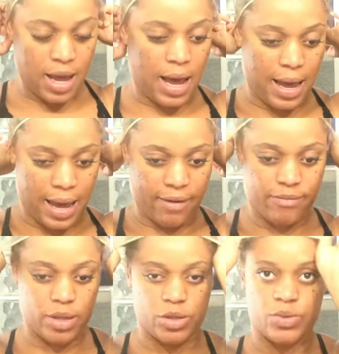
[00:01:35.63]
I have
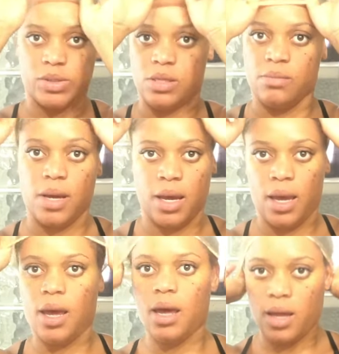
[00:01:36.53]
mini twists in my
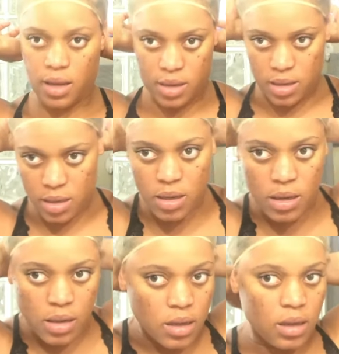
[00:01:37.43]
head
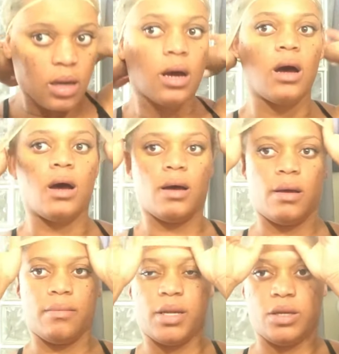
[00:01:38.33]

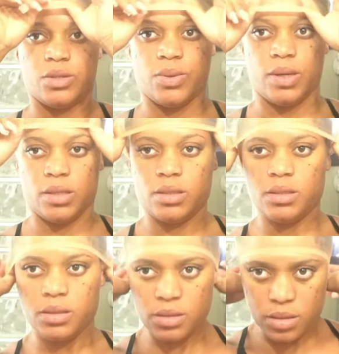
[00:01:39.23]
mini
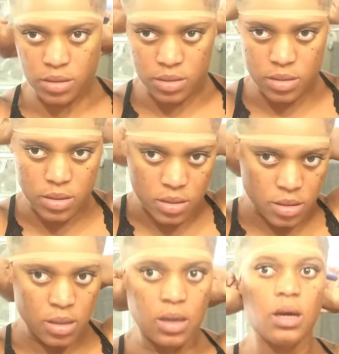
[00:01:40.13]
twists
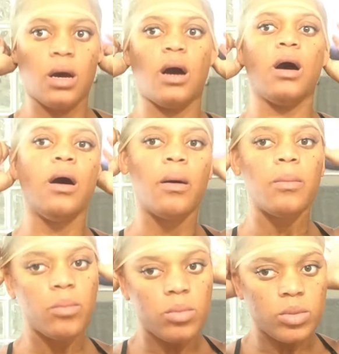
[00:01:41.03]

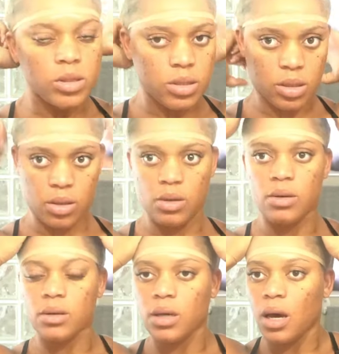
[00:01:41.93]
um so
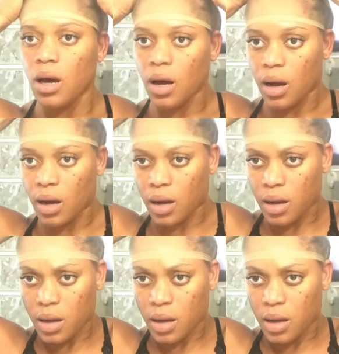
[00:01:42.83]
yeah